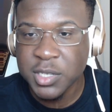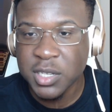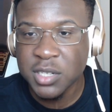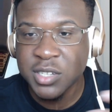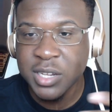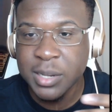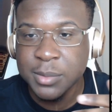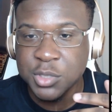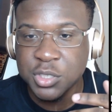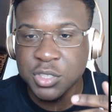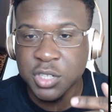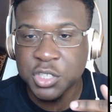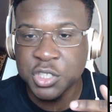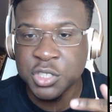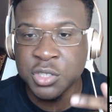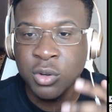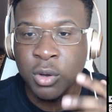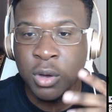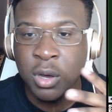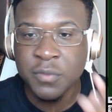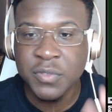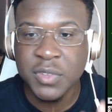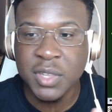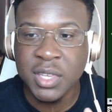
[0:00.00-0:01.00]
damage reduction
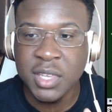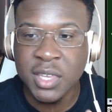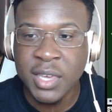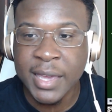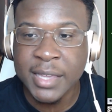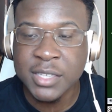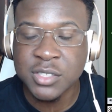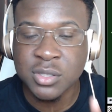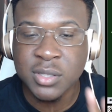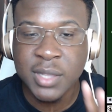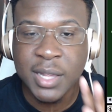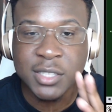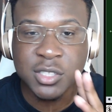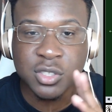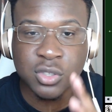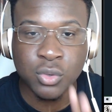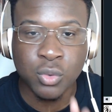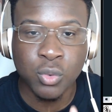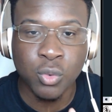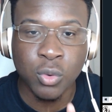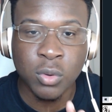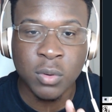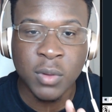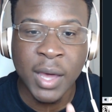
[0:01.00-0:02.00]
off the gate, so that's
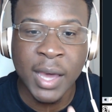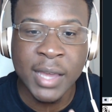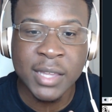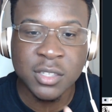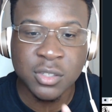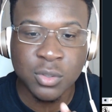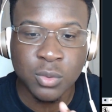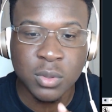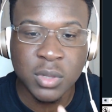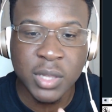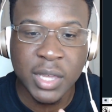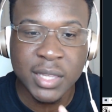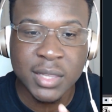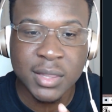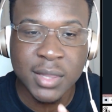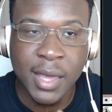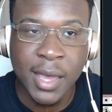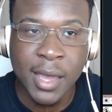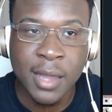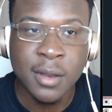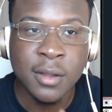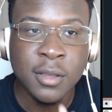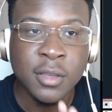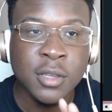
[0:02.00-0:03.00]
cool. I do like
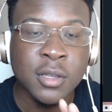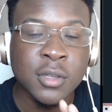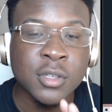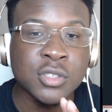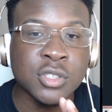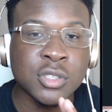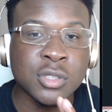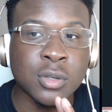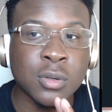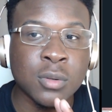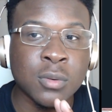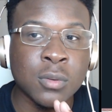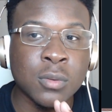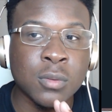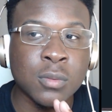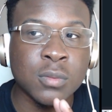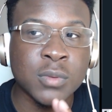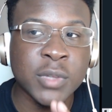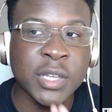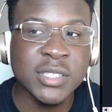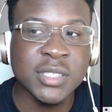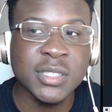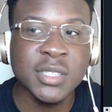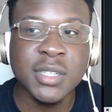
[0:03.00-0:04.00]
that. So
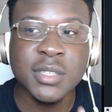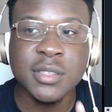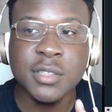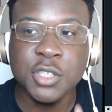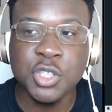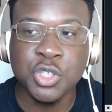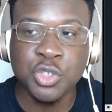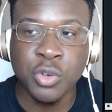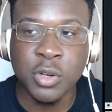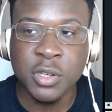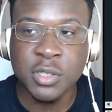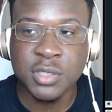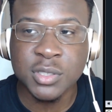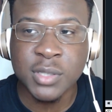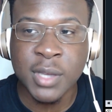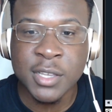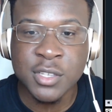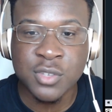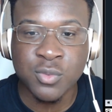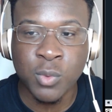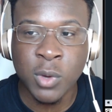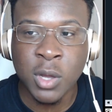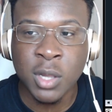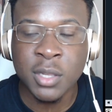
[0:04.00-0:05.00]
let's look at the Trunks as
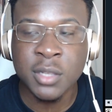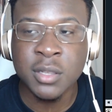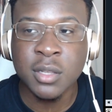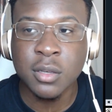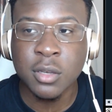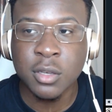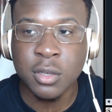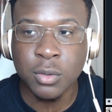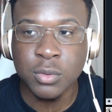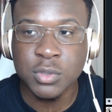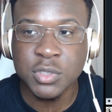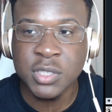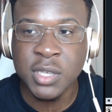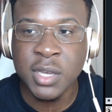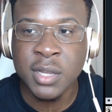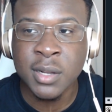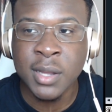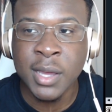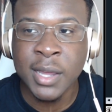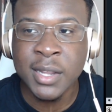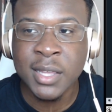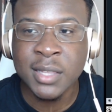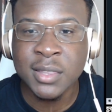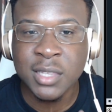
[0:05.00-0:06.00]
well in the Goten. I
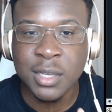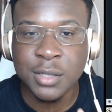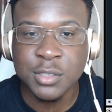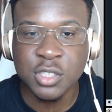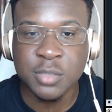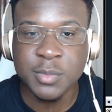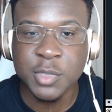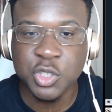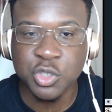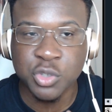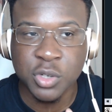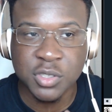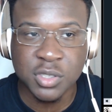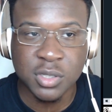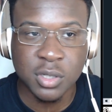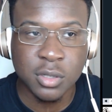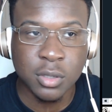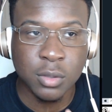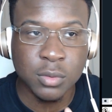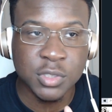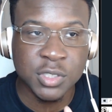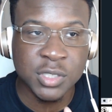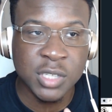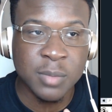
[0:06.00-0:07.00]
didn't think it was going to be Trunks and
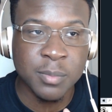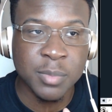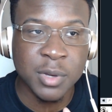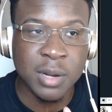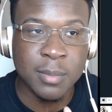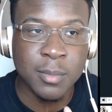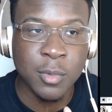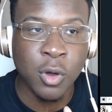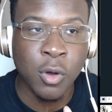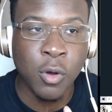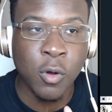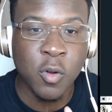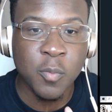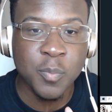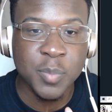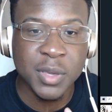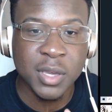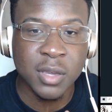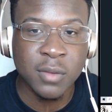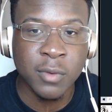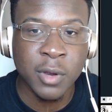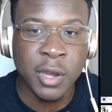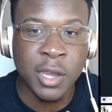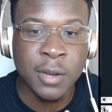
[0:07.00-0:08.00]
Goten, but I'm
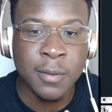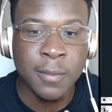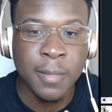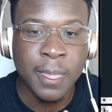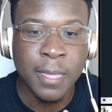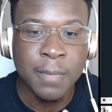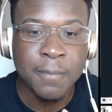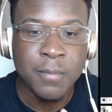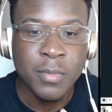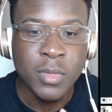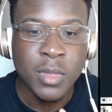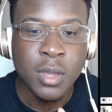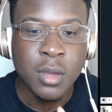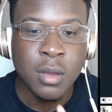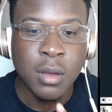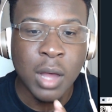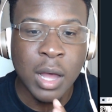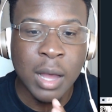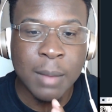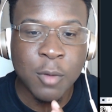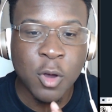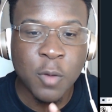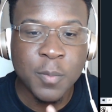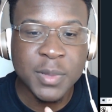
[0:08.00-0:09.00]
hoping, right?
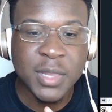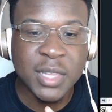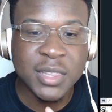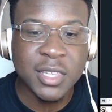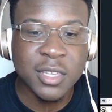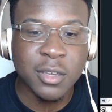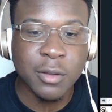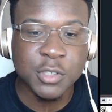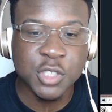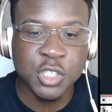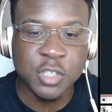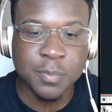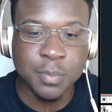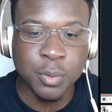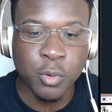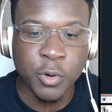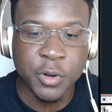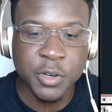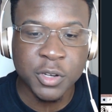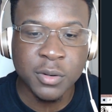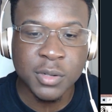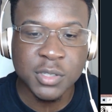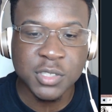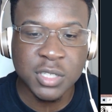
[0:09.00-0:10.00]
I'm hoping that they are support
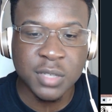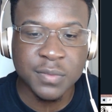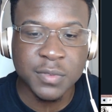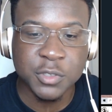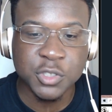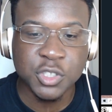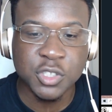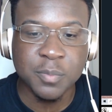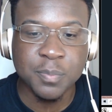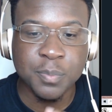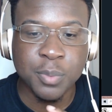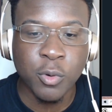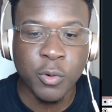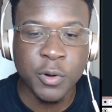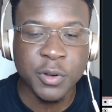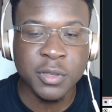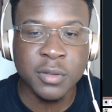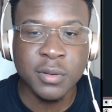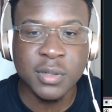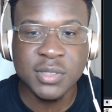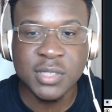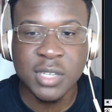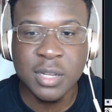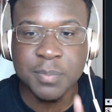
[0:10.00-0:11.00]
units, because if they're support
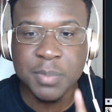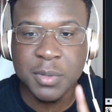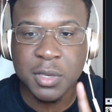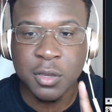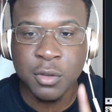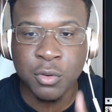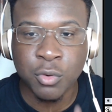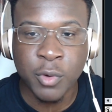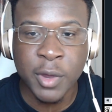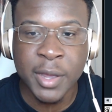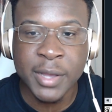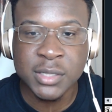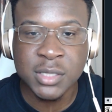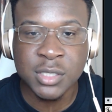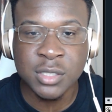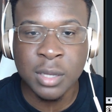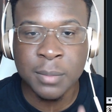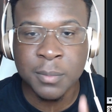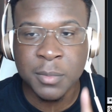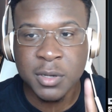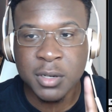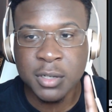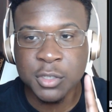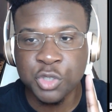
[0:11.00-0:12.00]
units, that'd be great. So I'm
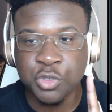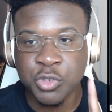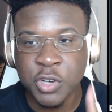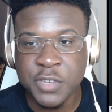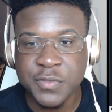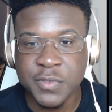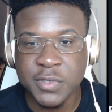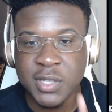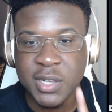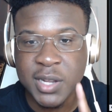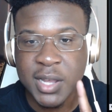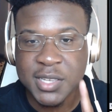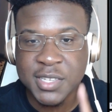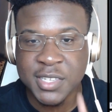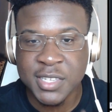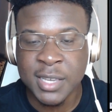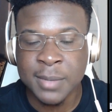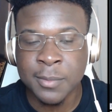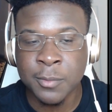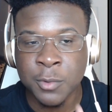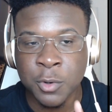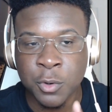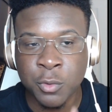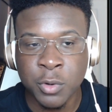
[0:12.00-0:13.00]
going to transfer to that
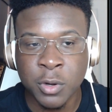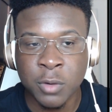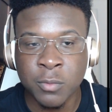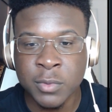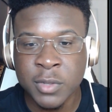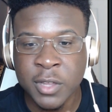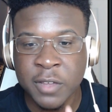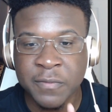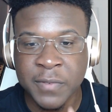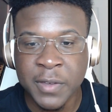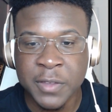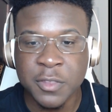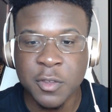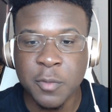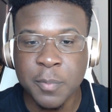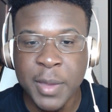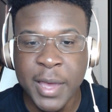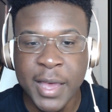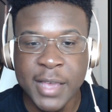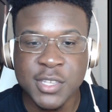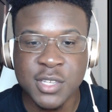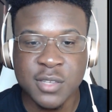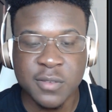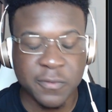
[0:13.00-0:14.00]
segment real quick when I find their
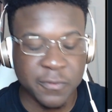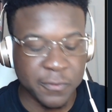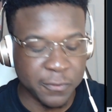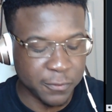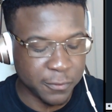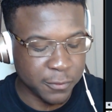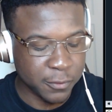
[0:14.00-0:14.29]
passive.